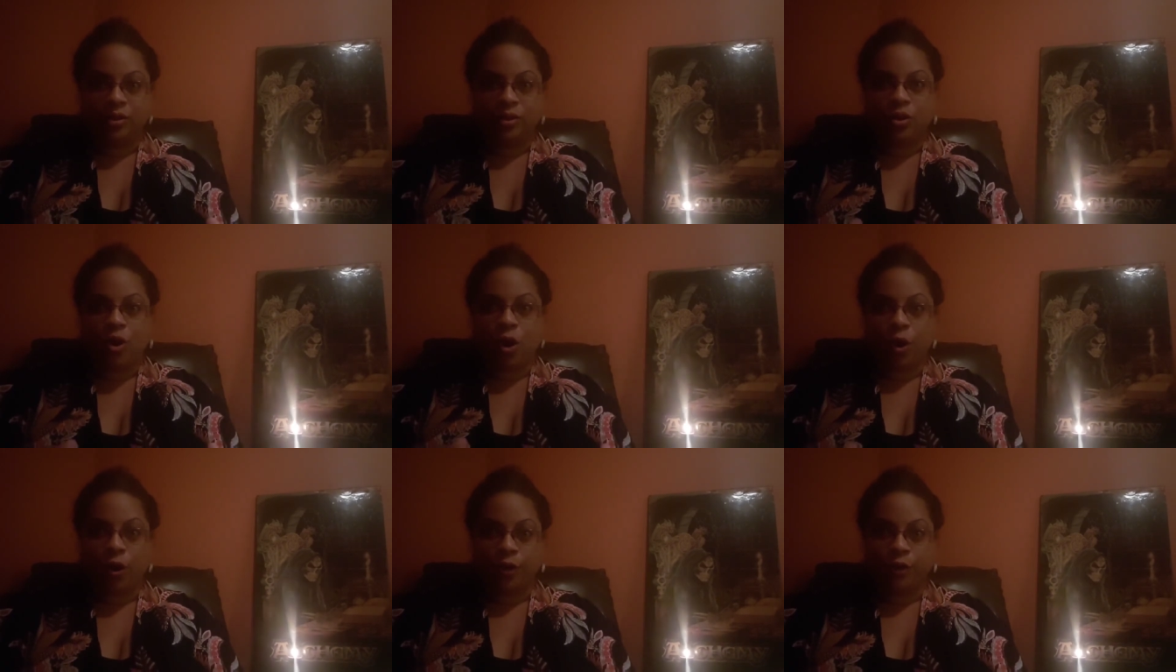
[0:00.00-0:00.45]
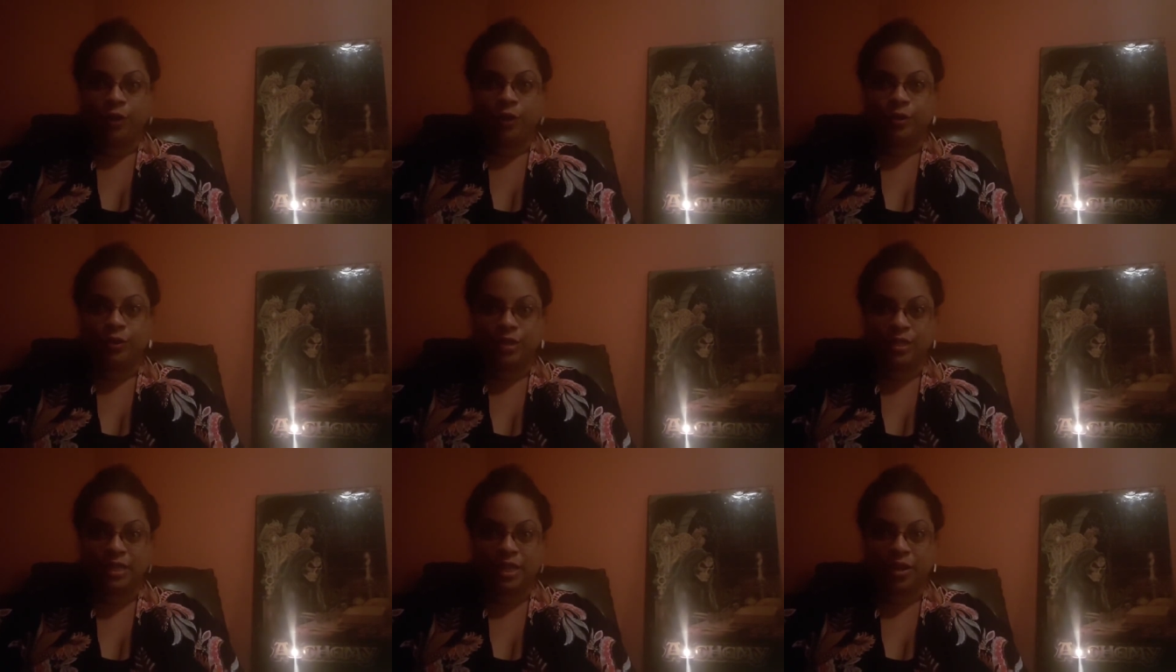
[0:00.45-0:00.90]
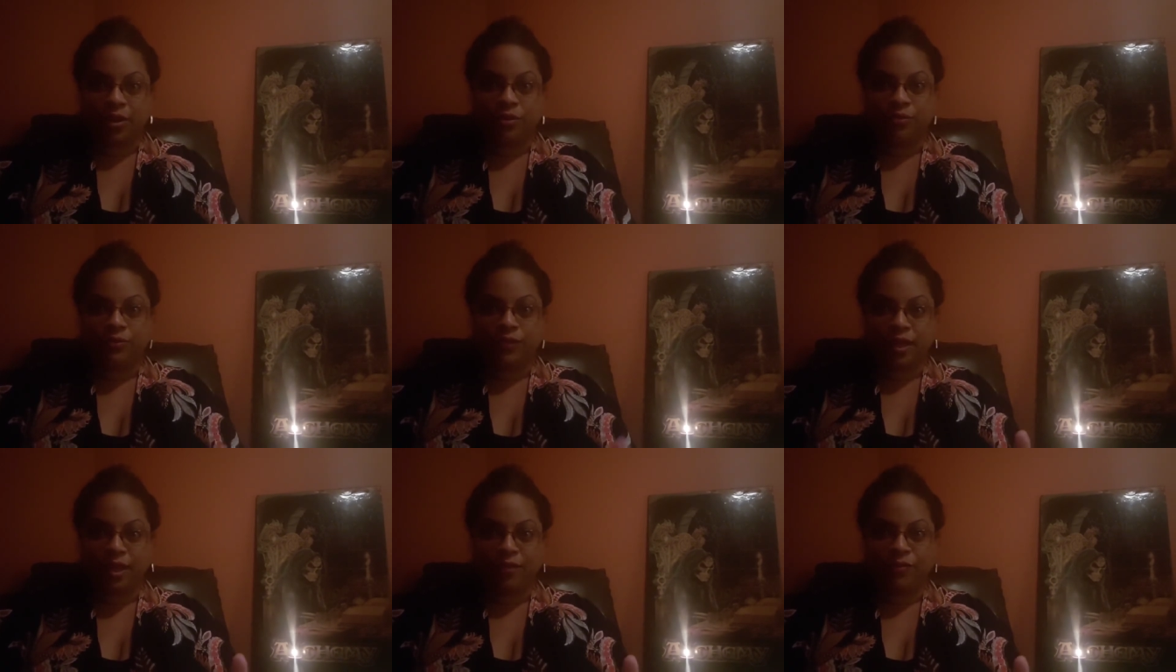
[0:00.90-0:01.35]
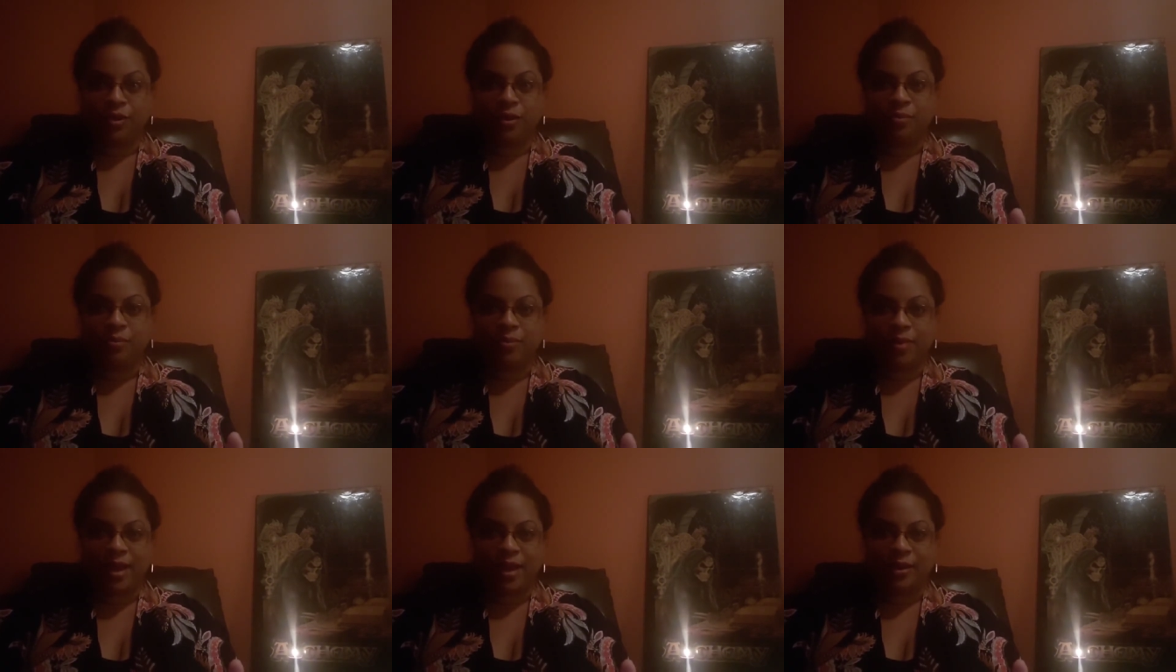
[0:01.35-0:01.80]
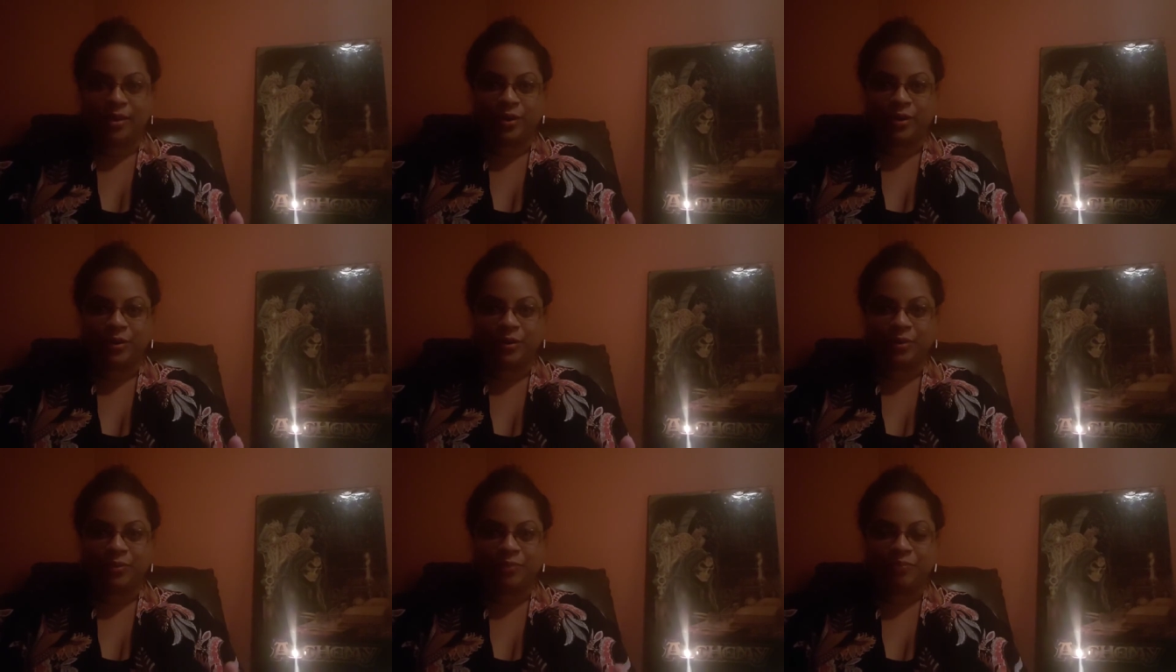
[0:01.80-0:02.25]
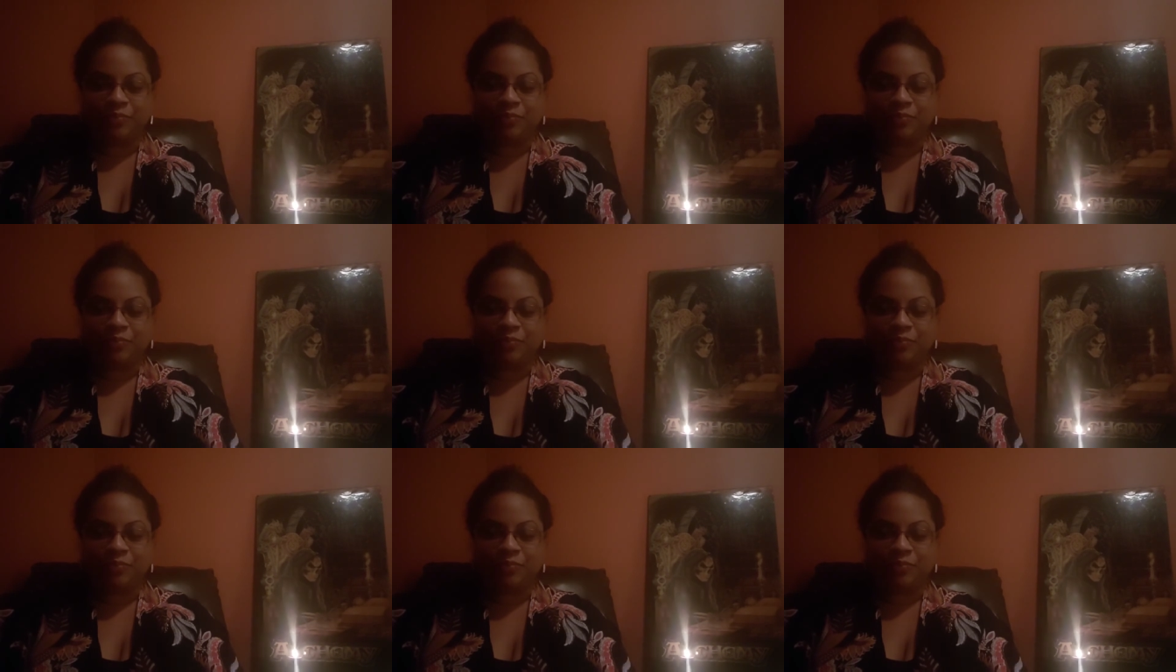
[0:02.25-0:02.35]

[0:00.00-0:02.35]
guard yourself even better.